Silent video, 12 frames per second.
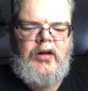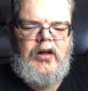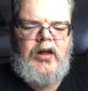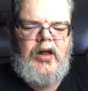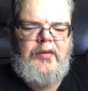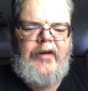
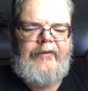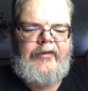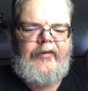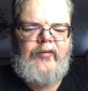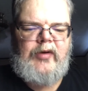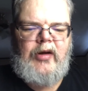Have you
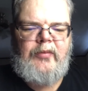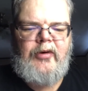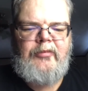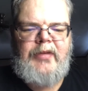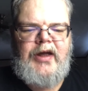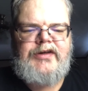ever been on
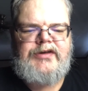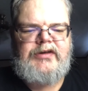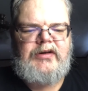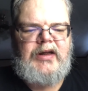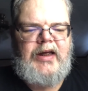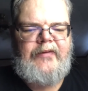
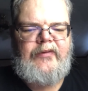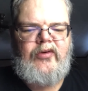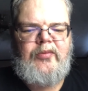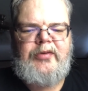probation? Have you